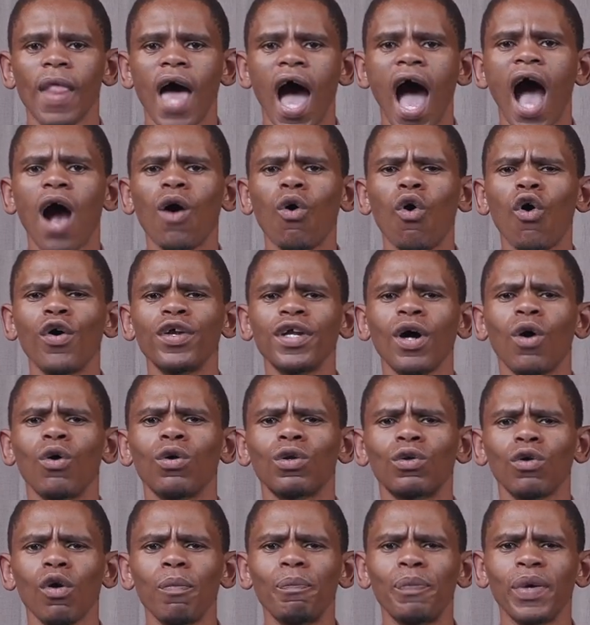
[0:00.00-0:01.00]
A khona go
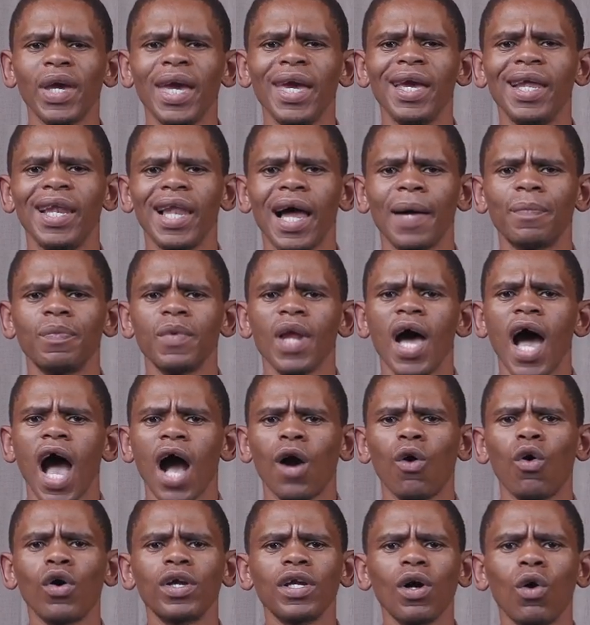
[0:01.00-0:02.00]
tlophela, a
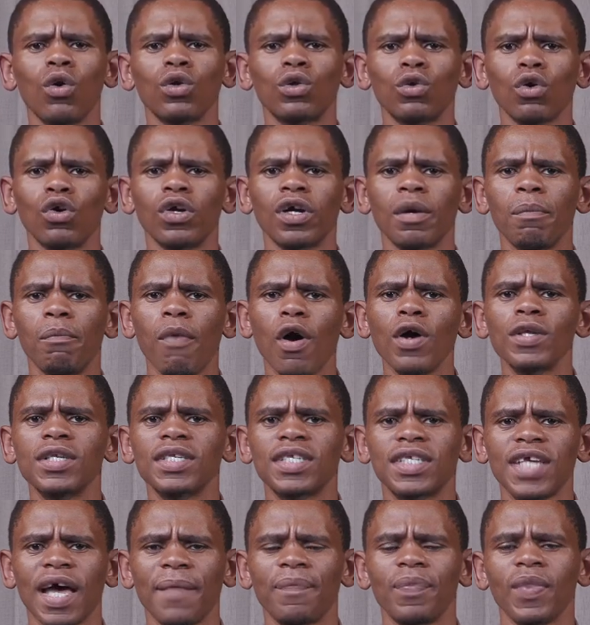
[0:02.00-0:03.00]
khona go tlo re
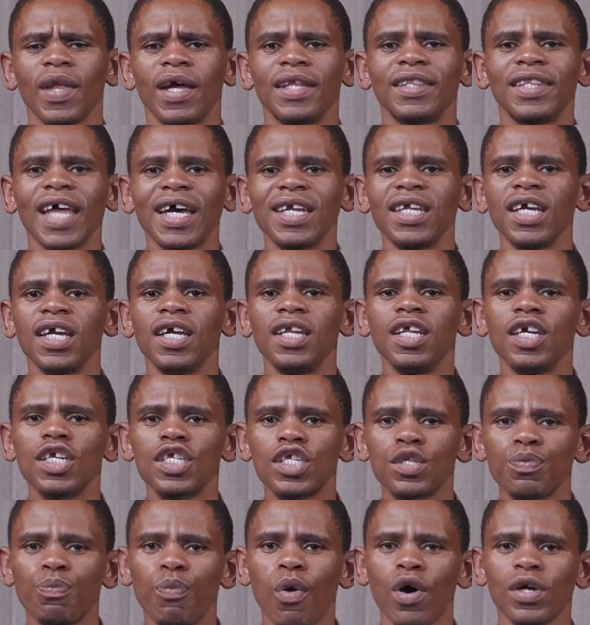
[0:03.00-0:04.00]
bontsha that it
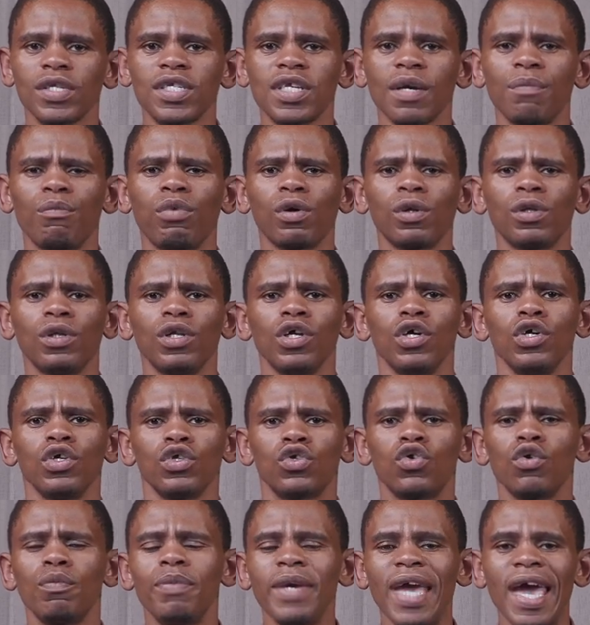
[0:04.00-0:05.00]
is possible
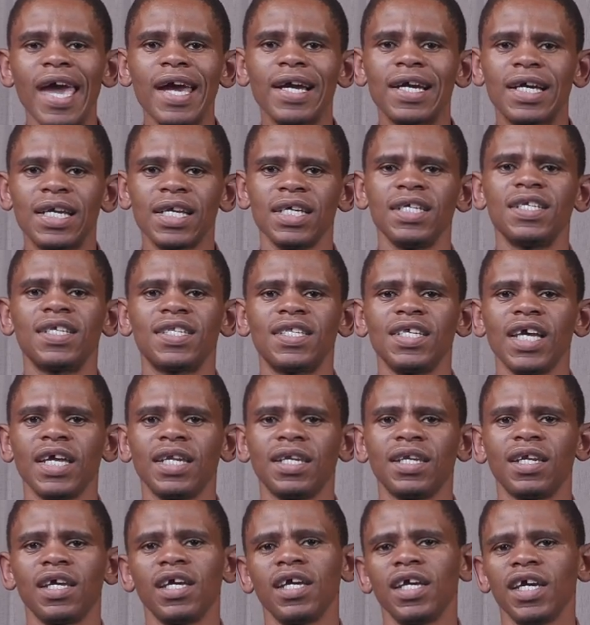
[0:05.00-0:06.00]
to be a
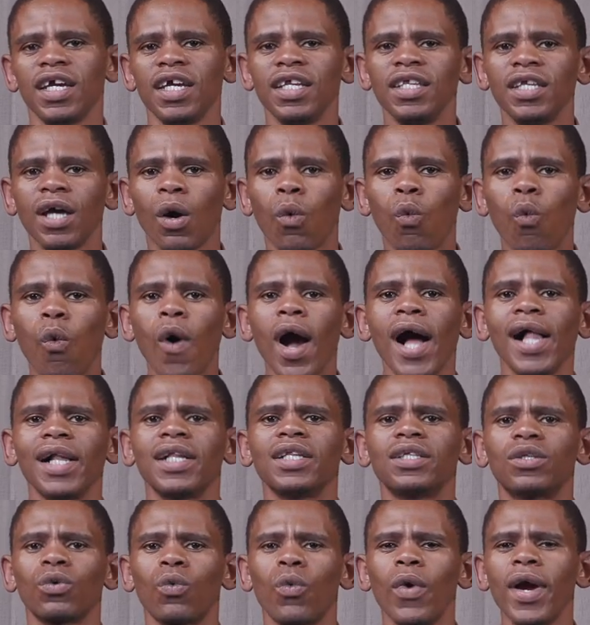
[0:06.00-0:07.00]
Christian in the
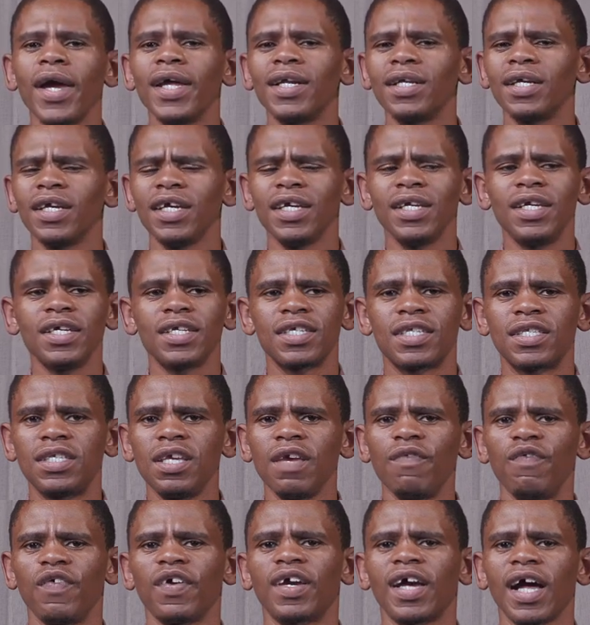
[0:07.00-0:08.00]
world where it is
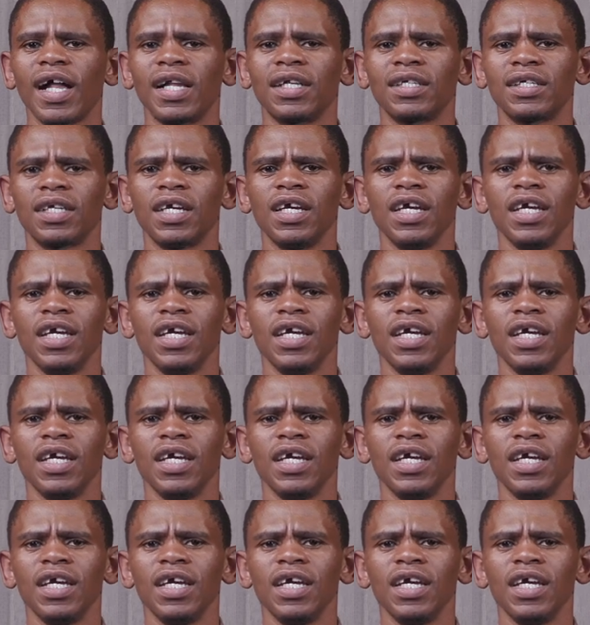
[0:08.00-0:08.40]
difficult,